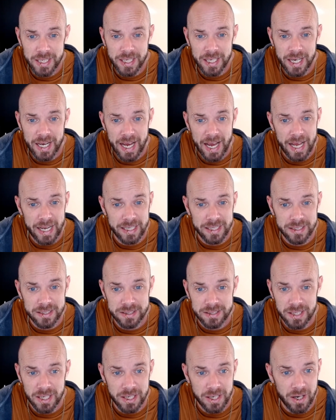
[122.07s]

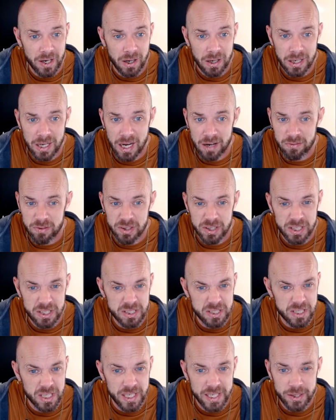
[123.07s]
and an art cover
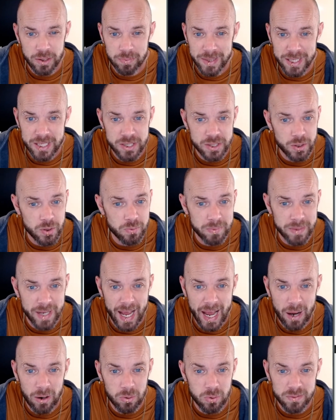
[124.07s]
that's a little bit zoomed
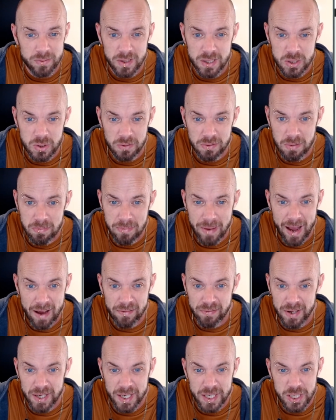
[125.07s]
out with a sort of a
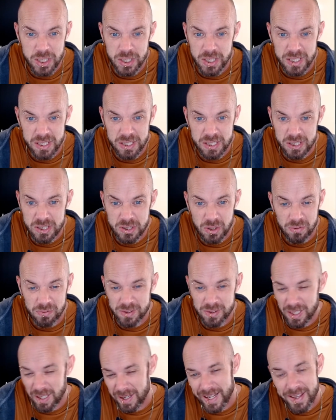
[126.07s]
matte finish, and it's a
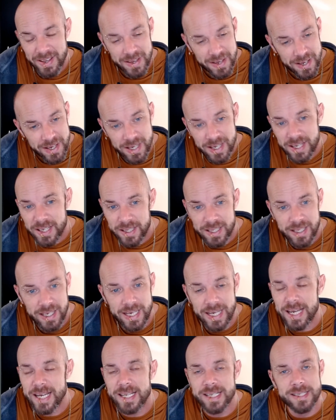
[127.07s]
soft shade.
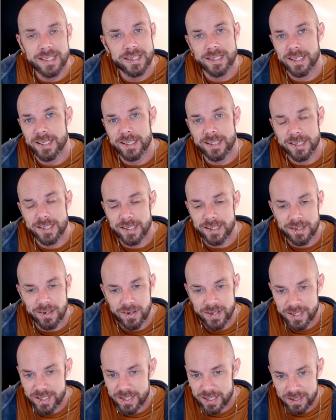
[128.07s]
It's a
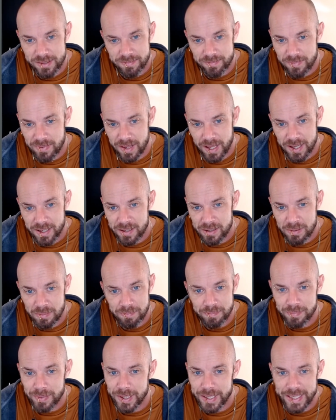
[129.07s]
nice thing,
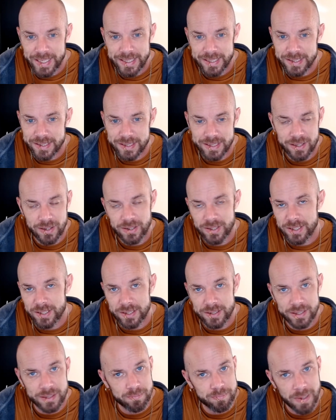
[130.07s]
but
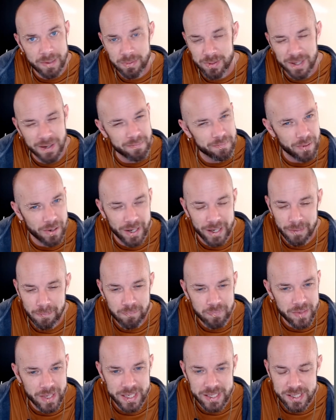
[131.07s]
people don't buy it.
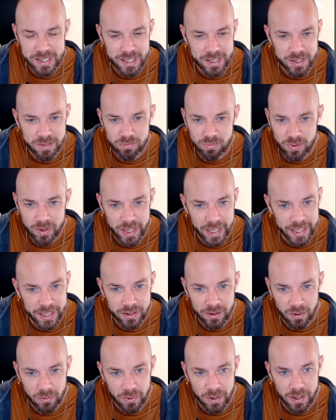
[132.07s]
It's really
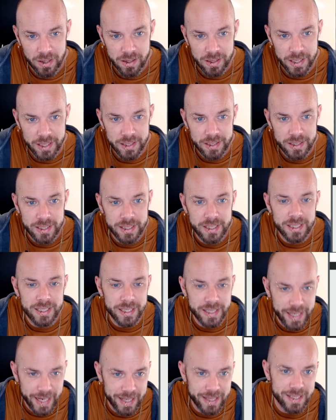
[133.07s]
not worth it.
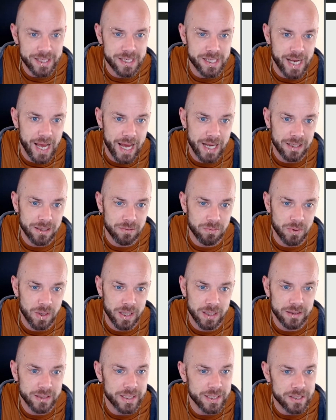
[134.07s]
Get the standard
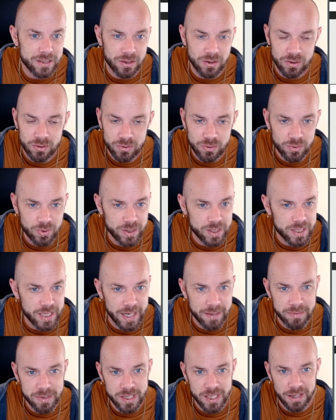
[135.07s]
one. It's got all the
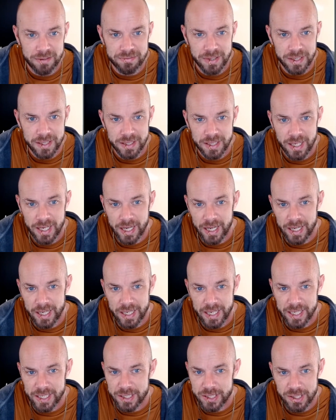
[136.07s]
same stuff in there.
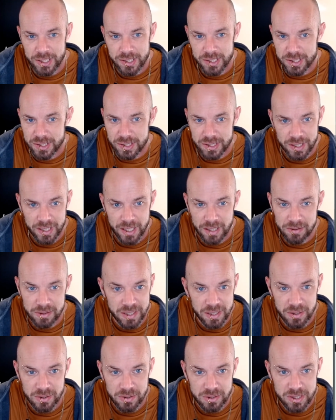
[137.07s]
It just,
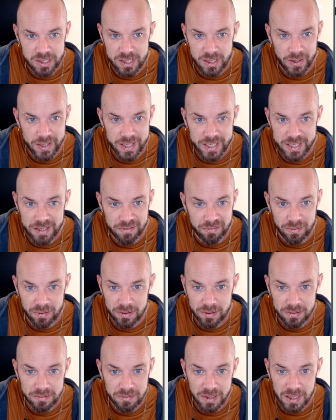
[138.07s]
it looks slightly
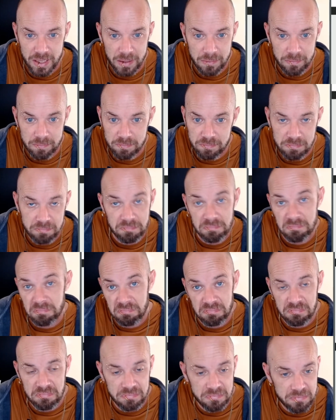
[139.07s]
different.
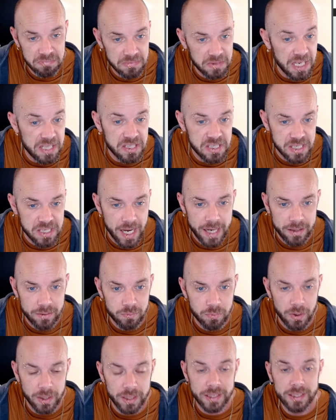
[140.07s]
Get the
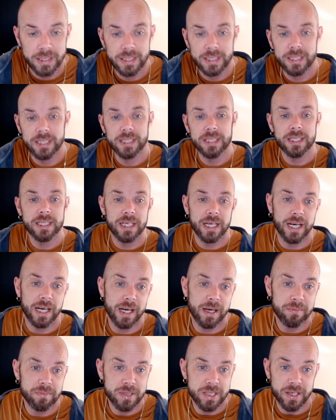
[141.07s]
standard one.
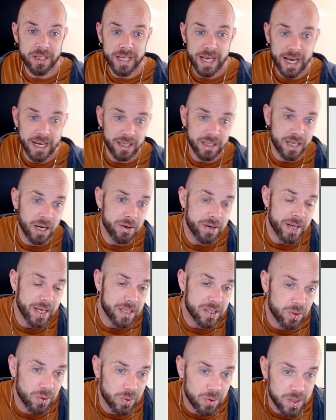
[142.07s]
So yeah,
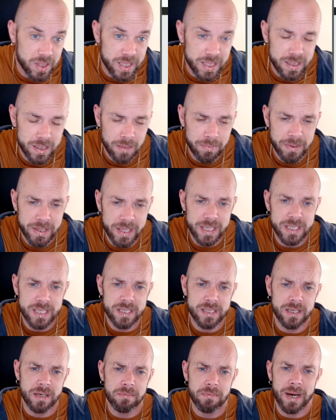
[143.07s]
Codex Orks. This
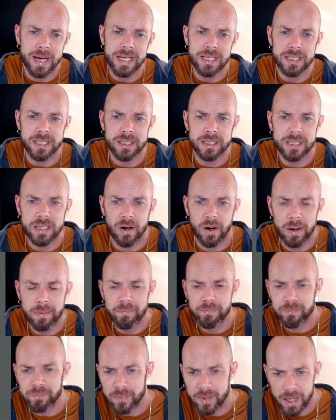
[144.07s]
is an amazing
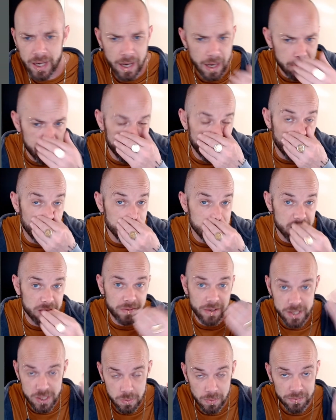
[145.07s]
time. Those
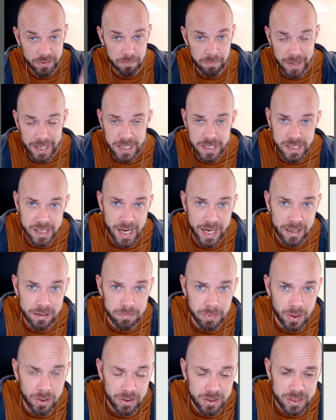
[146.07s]
of us with the Beast Snagger
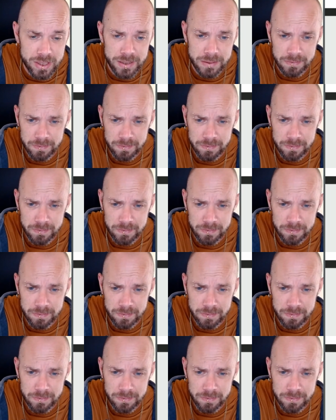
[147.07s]
box